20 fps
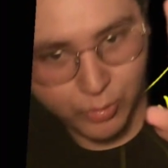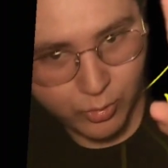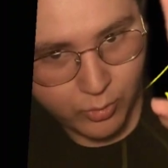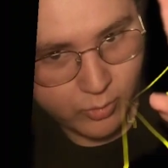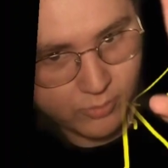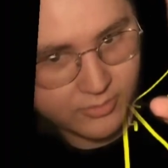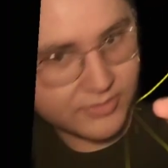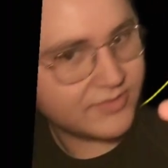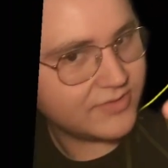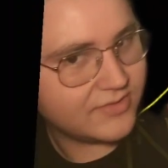
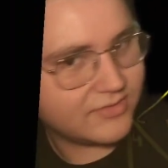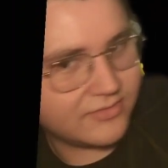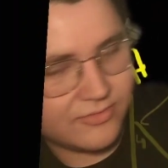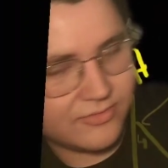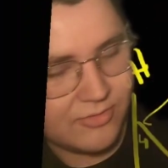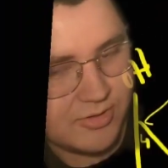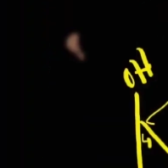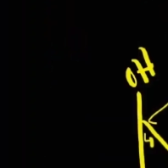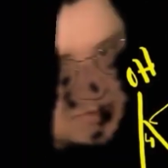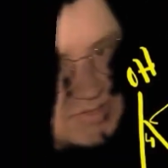
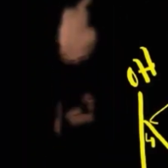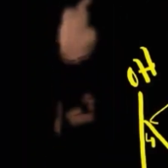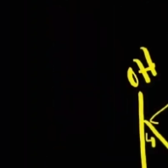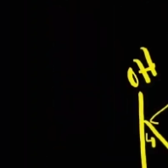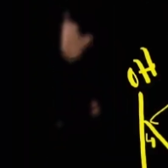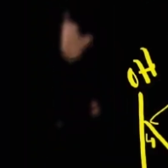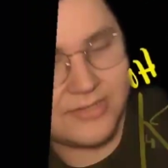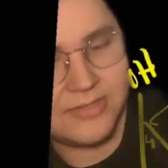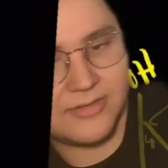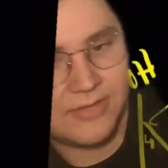bullhorns, they're on the
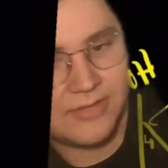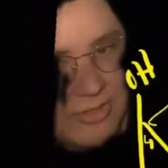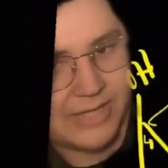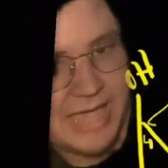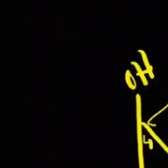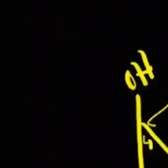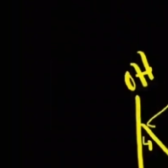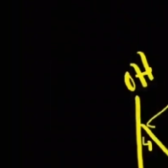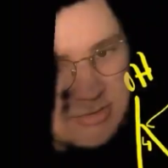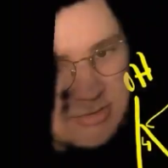same end,
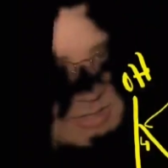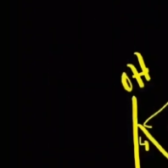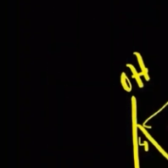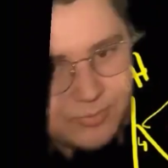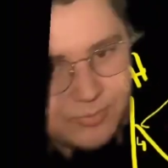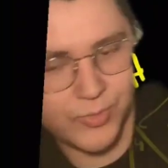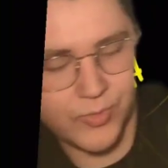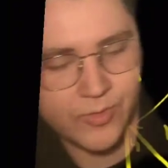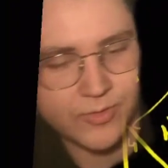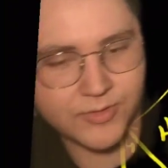they kind of
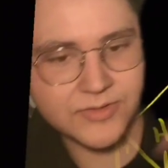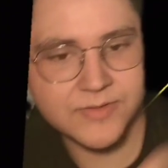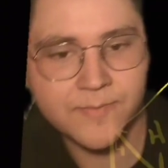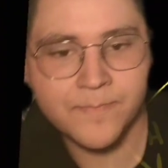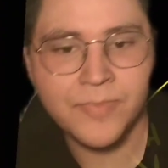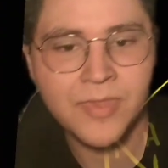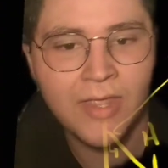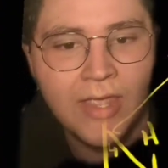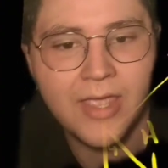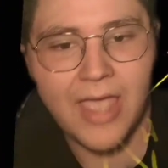look like
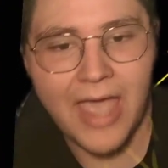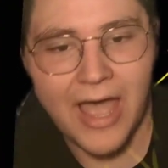bullhorns.